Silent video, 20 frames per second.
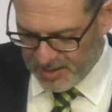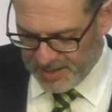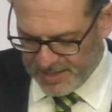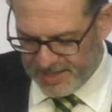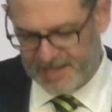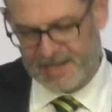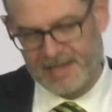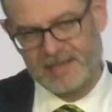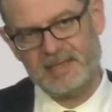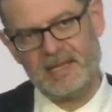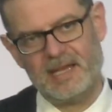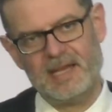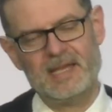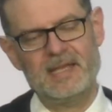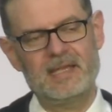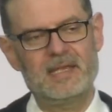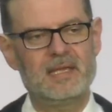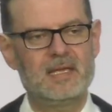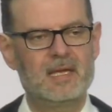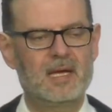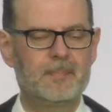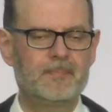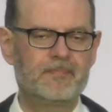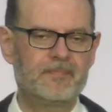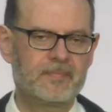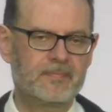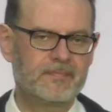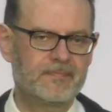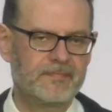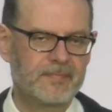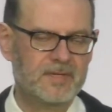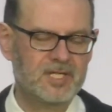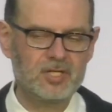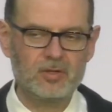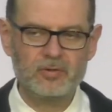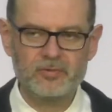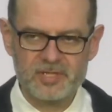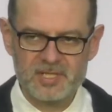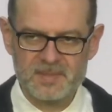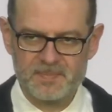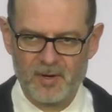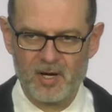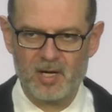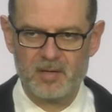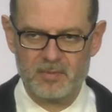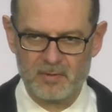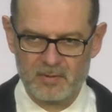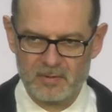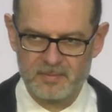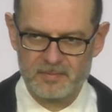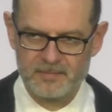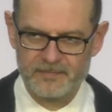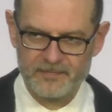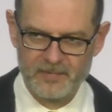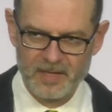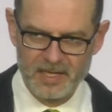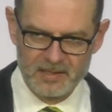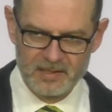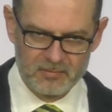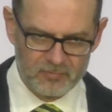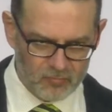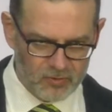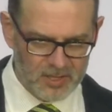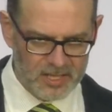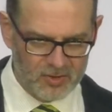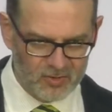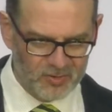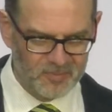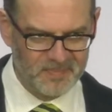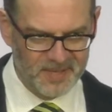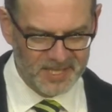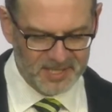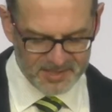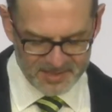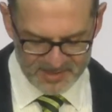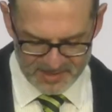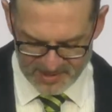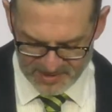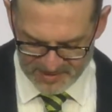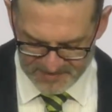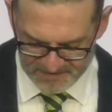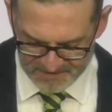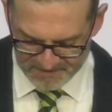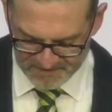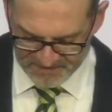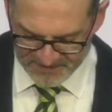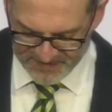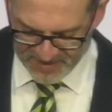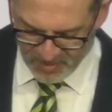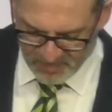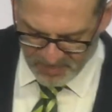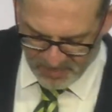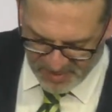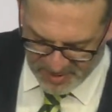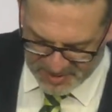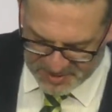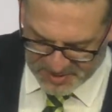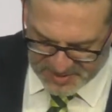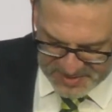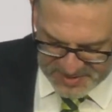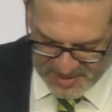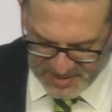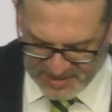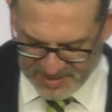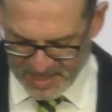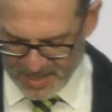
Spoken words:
I had a children's Bible. It had really good pictures in it. I remember I used to sit